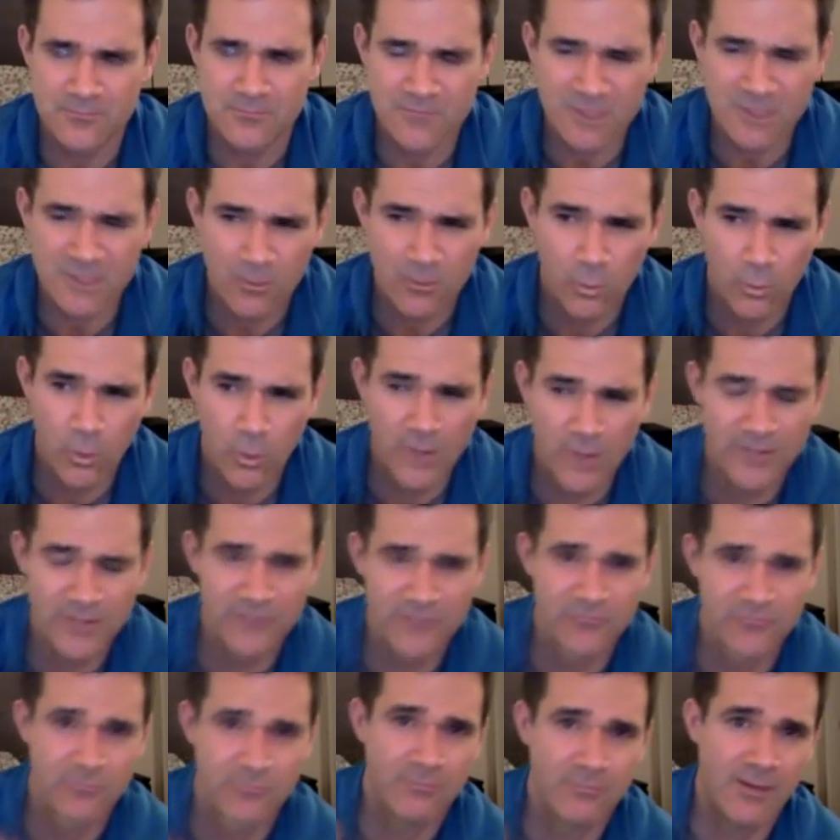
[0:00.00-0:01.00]
one
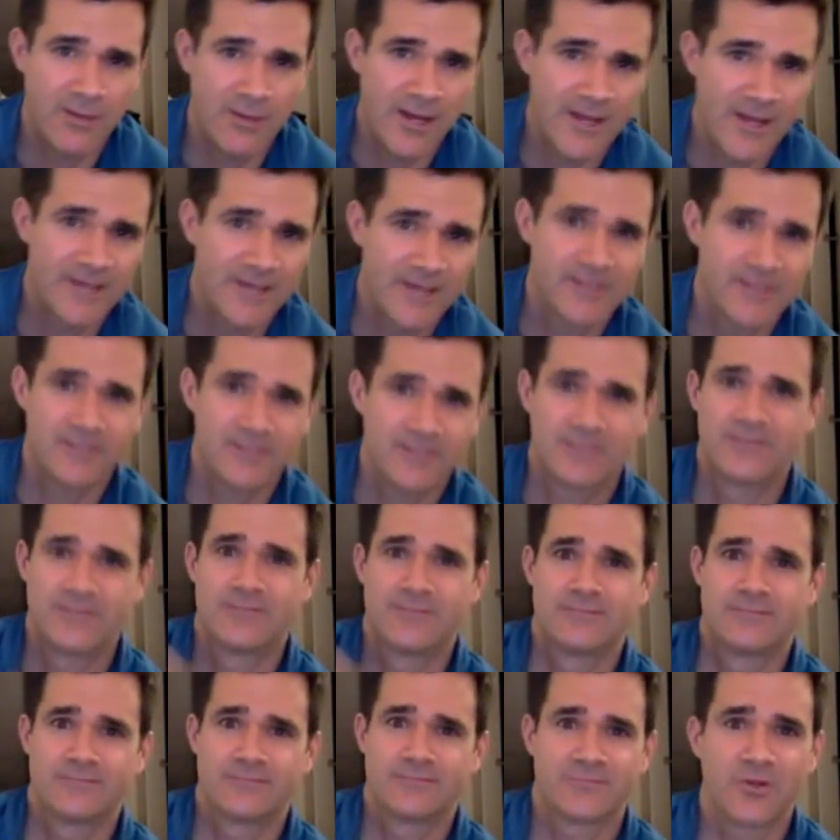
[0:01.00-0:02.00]
of my
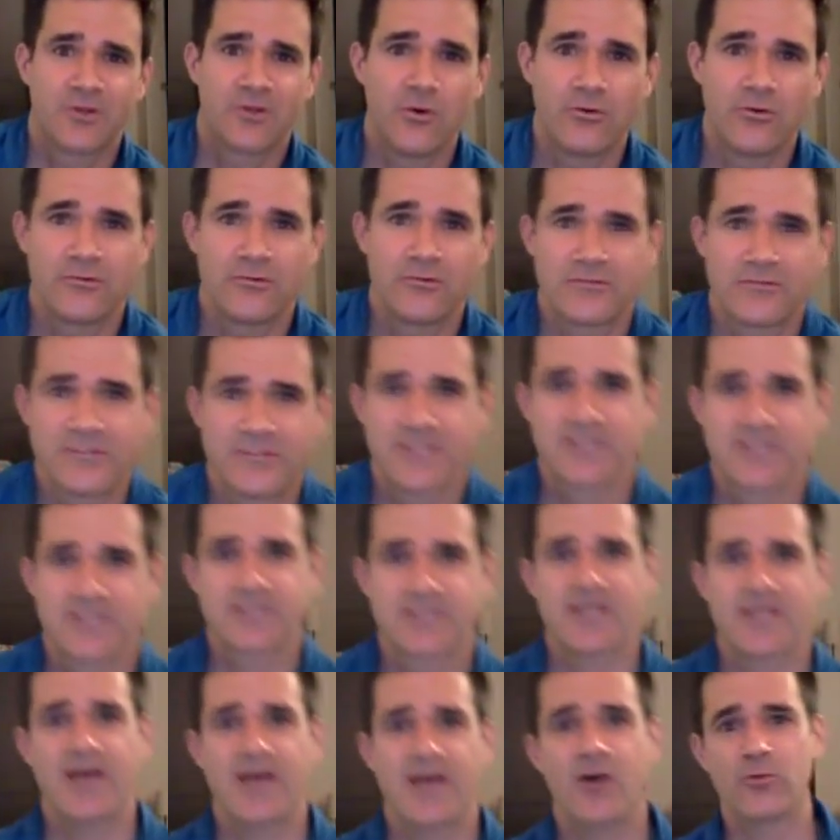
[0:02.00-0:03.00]
goals
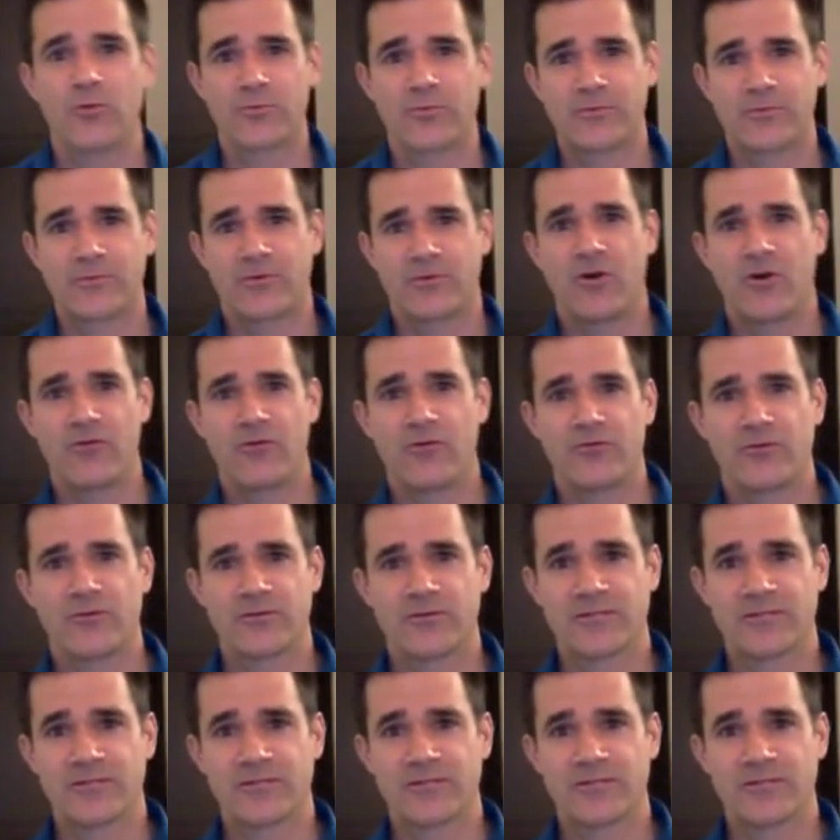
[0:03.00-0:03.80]
is to help golfers